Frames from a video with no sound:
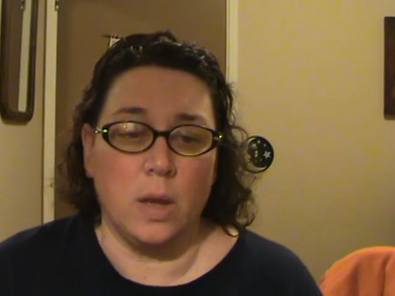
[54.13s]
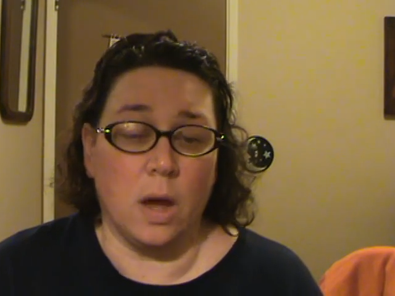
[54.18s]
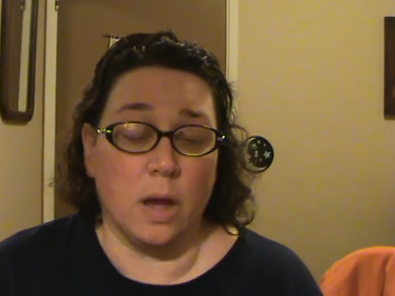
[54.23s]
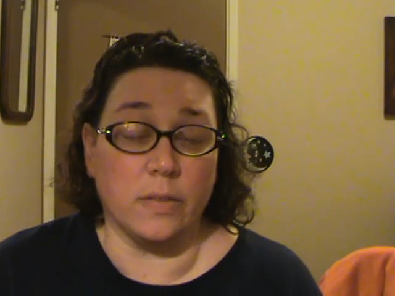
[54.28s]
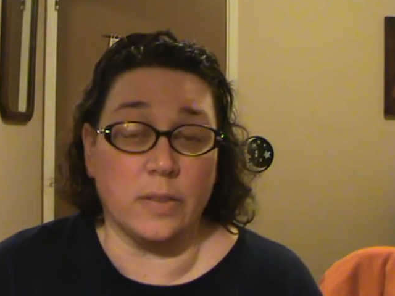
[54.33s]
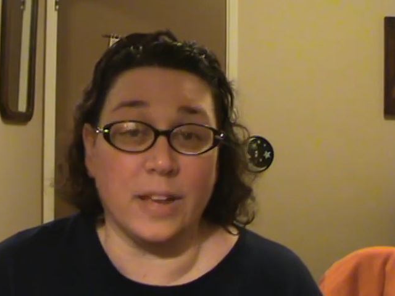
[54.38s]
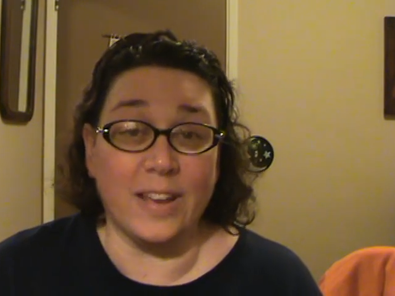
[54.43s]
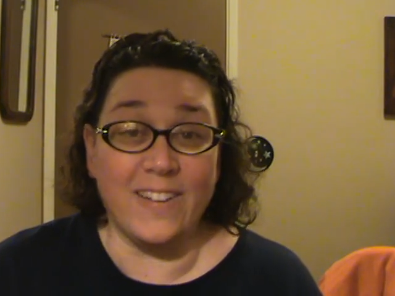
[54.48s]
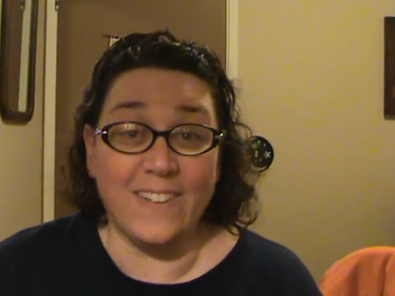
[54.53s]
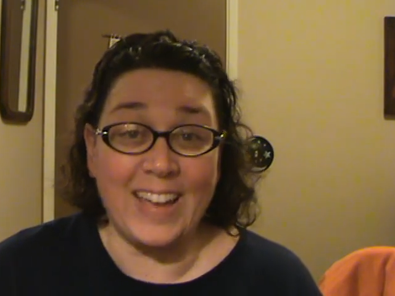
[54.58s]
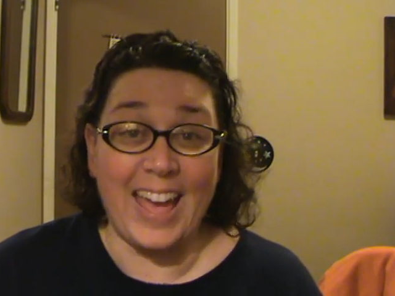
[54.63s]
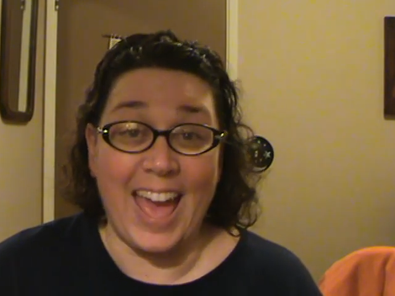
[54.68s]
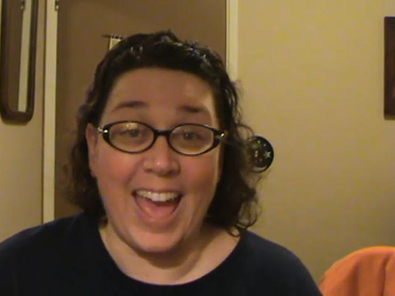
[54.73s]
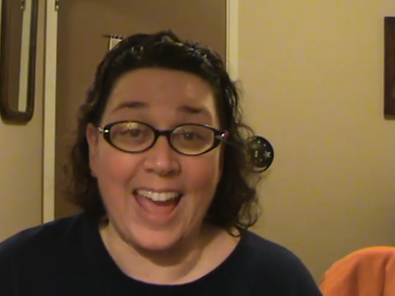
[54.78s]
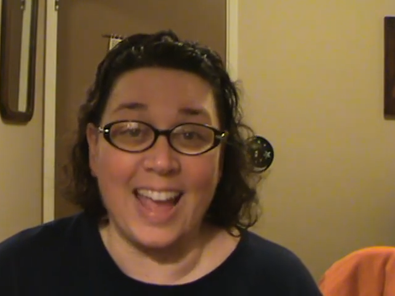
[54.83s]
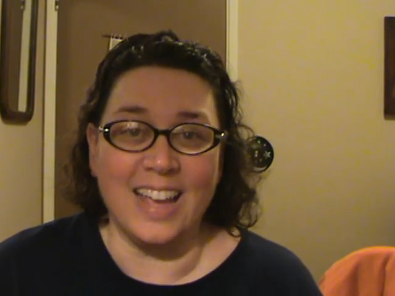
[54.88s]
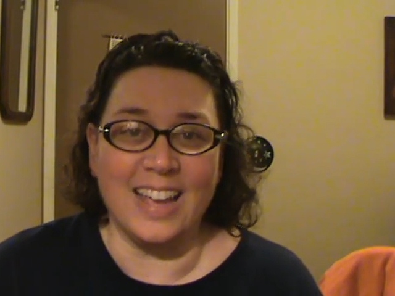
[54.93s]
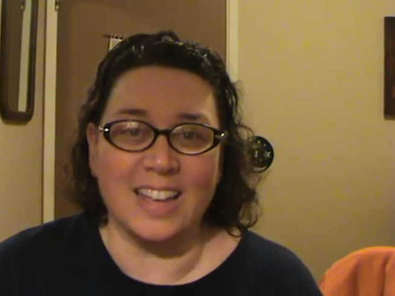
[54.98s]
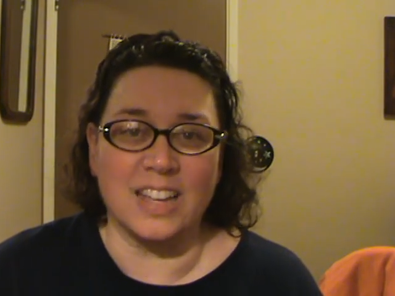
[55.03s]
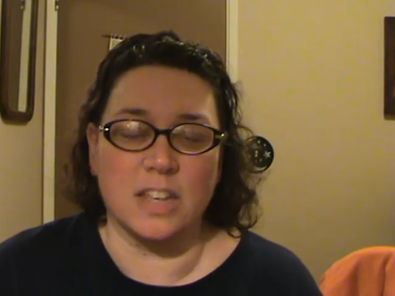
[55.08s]
I was like,
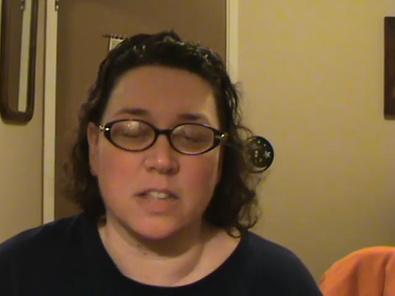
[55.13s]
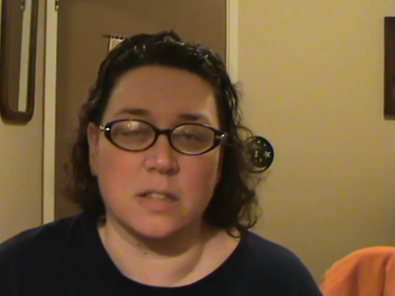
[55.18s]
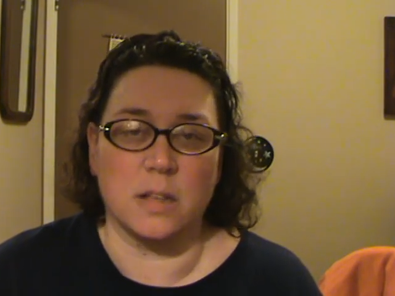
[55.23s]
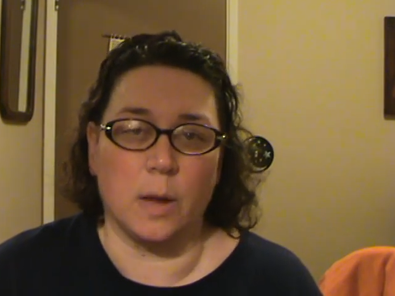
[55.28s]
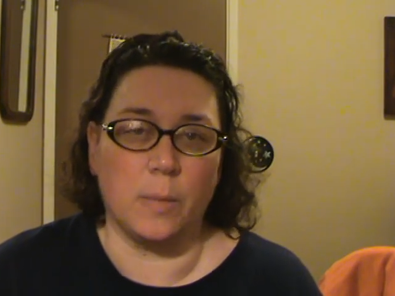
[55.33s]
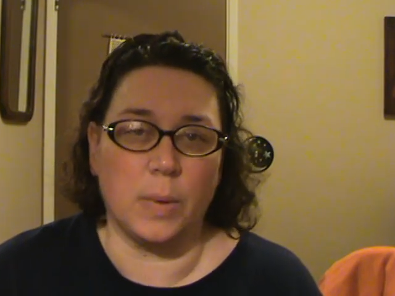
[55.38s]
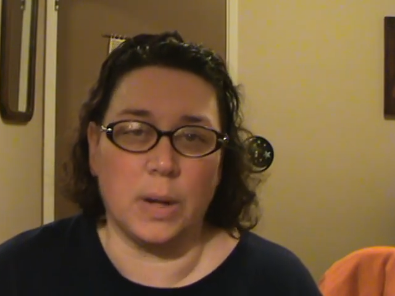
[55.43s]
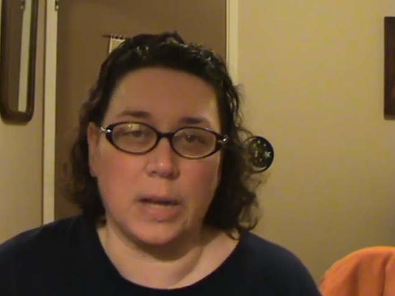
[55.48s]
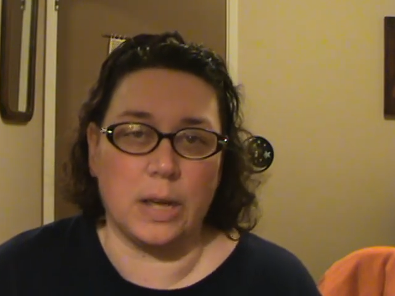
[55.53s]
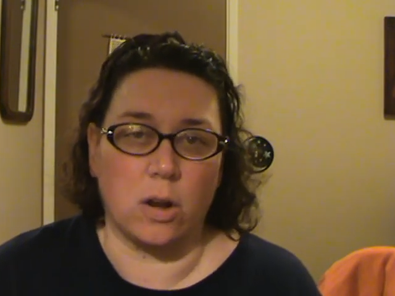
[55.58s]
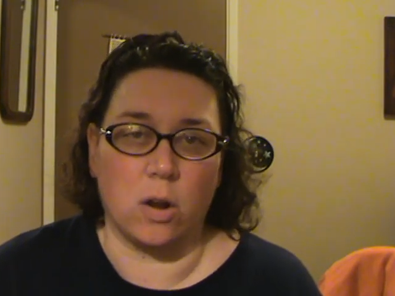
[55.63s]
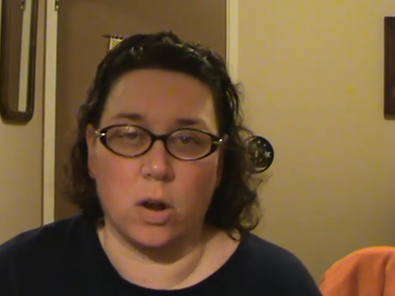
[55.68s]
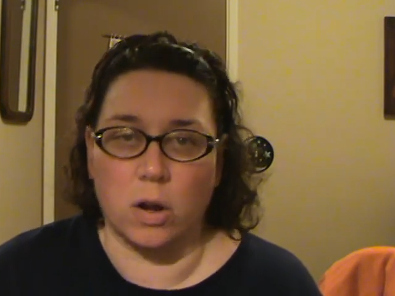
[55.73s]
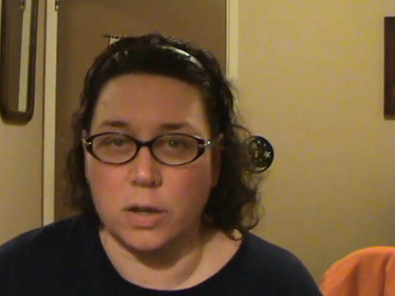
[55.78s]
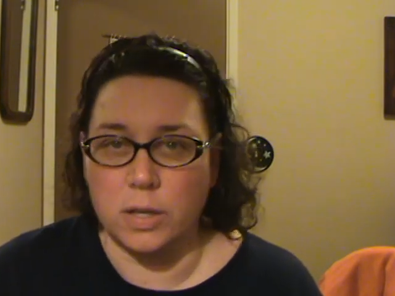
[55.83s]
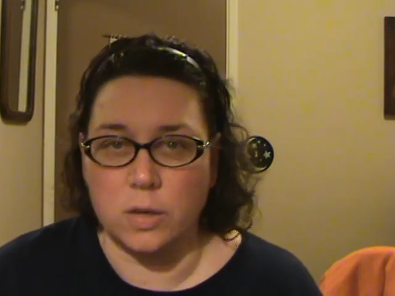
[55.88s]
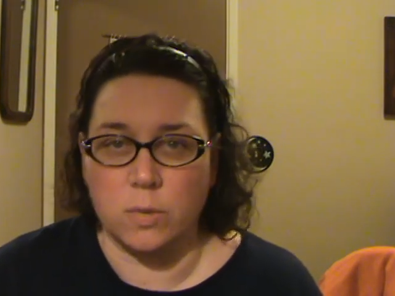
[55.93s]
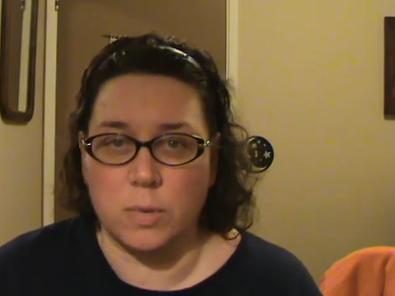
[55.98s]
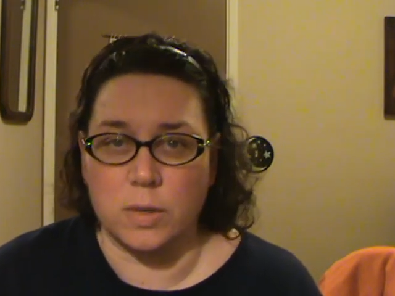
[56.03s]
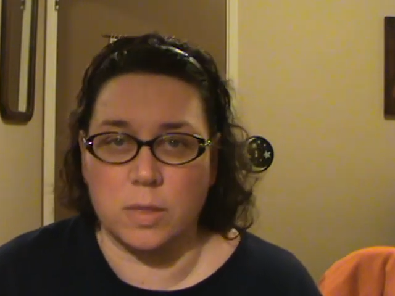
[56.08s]
"Okay," because I'm not going to
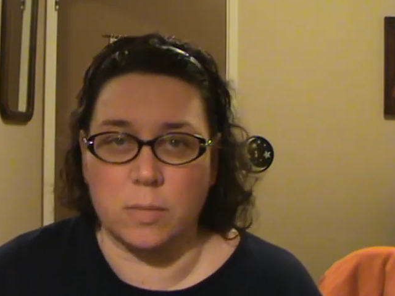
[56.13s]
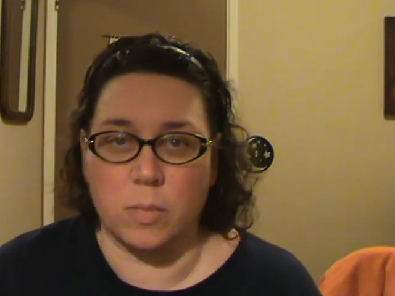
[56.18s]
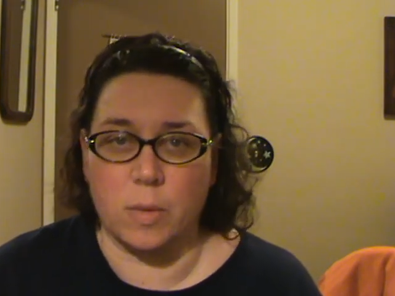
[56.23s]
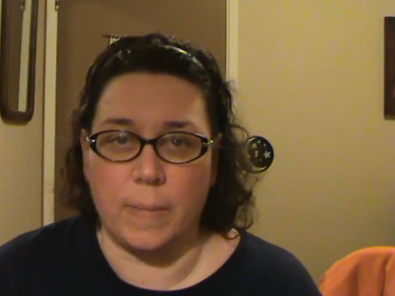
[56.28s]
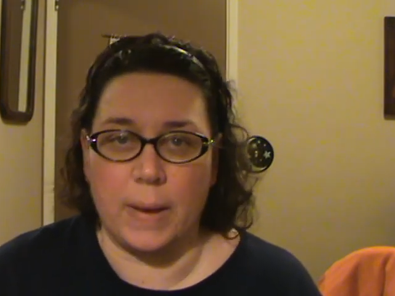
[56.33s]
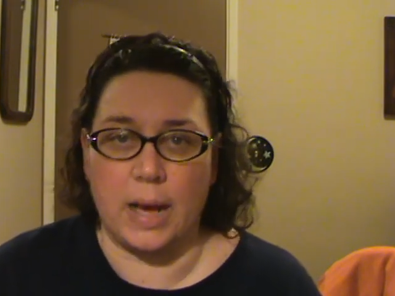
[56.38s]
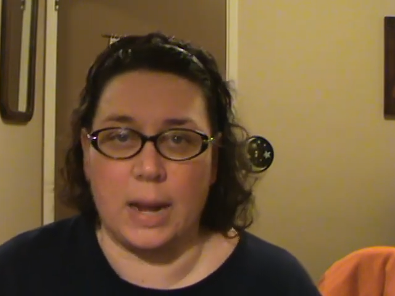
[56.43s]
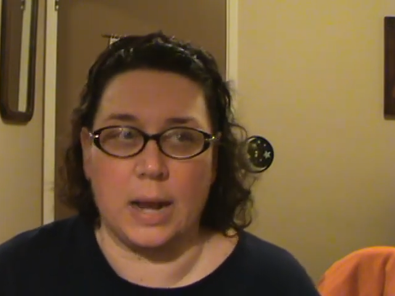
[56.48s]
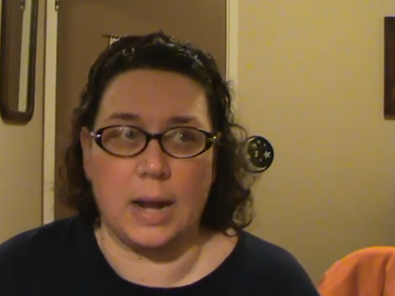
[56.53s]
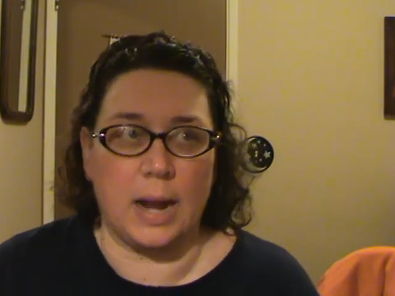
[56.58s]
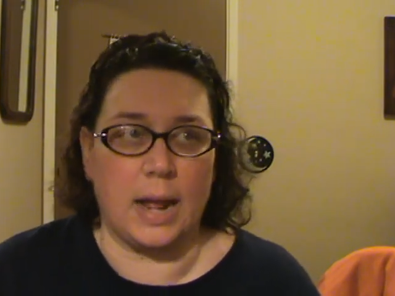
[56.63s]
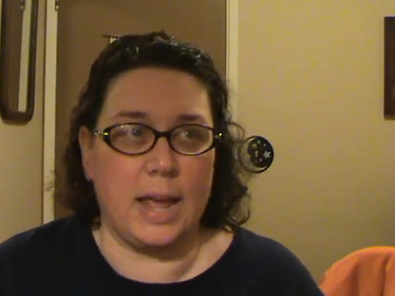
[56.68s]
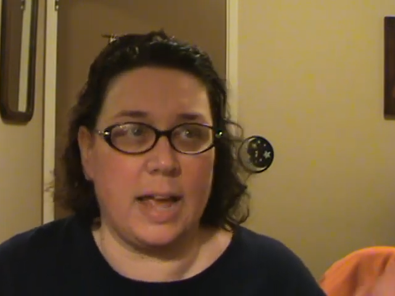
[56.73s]
argue with him about it.